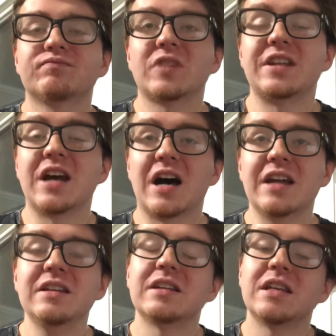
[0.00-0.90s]

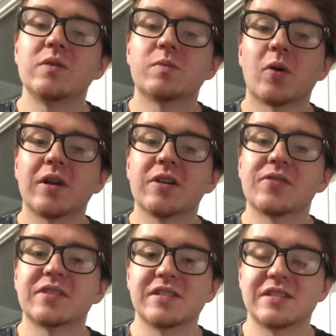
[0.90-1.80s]
9, and he was born here at the
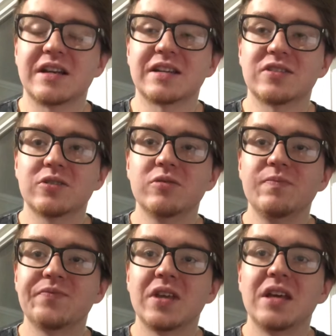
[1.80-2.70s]
Cincinnati Zoo.
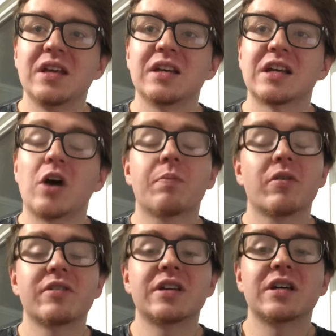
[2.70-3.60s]

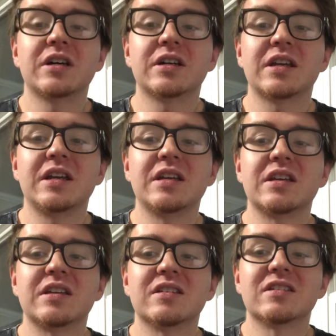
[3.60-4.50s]
Calpurnia
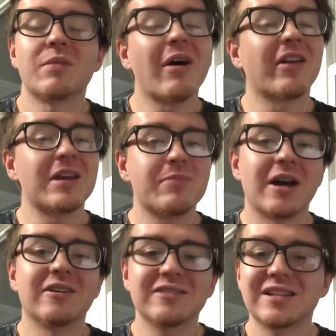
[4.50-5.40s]
is about 8
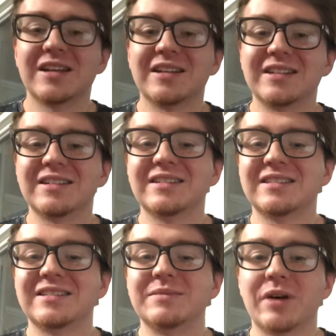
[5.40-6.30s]
pounds, and
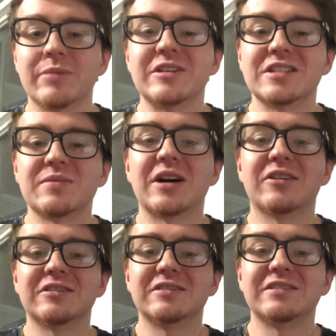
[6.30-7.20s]
Bobby is
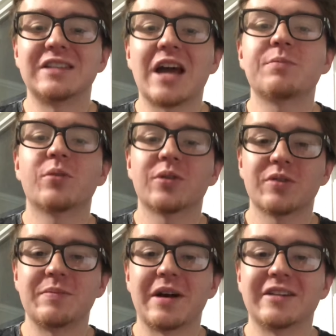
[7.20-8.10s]
about
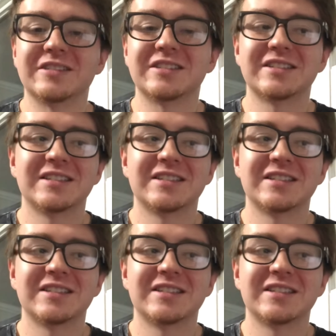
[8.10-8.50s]
9.3 pounds.